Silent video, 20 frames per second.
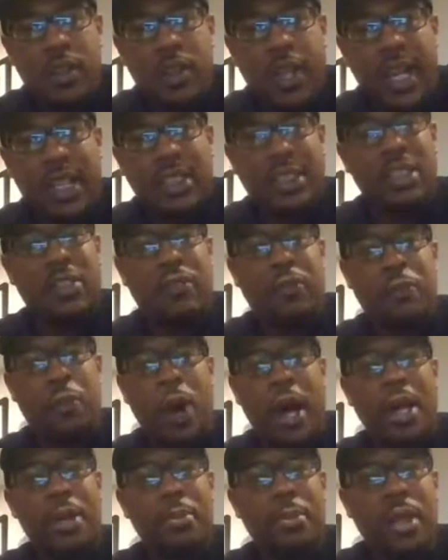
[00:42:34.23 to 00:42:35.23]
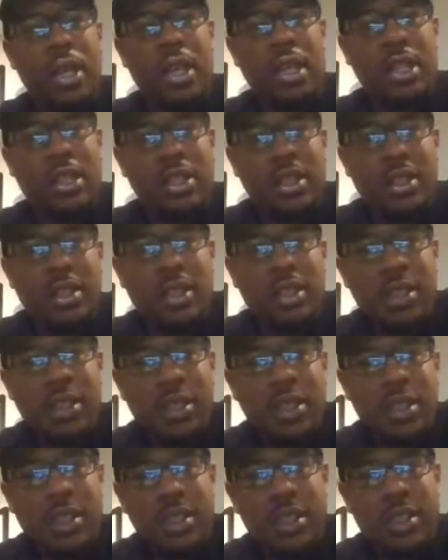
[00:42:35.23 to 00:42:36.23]
as if white men
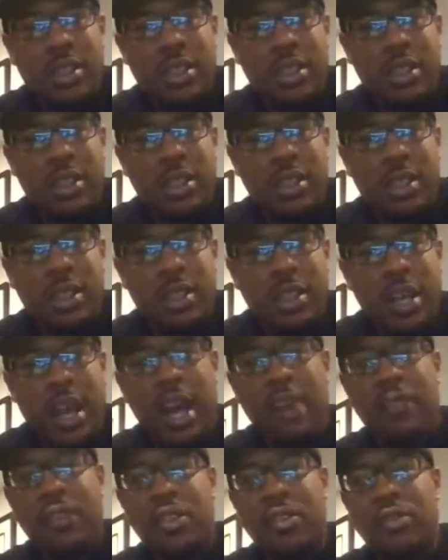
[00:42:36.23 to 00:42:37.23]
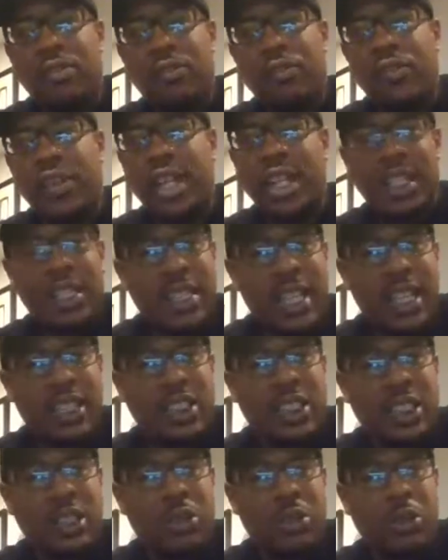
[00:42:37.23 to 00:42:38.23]
have the
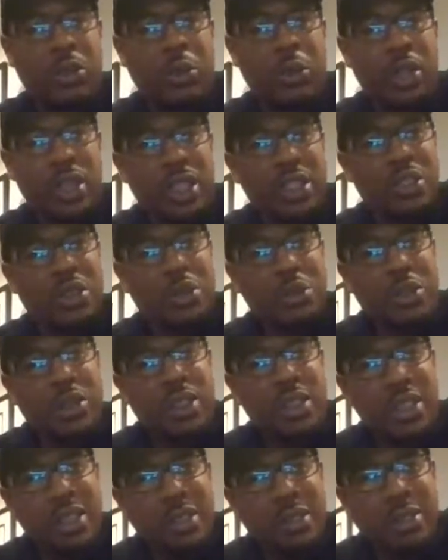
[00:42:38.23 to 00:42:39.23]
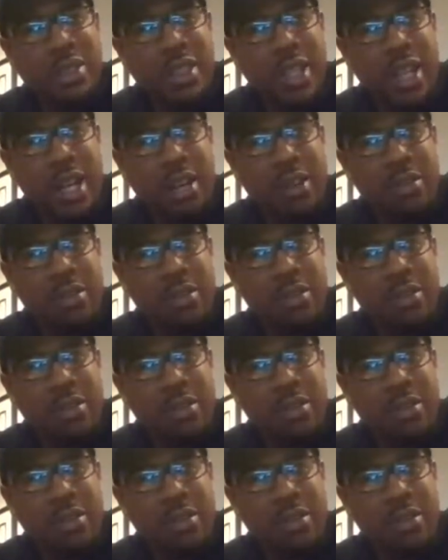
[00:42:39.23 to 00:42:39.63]
validation or credentials to do so.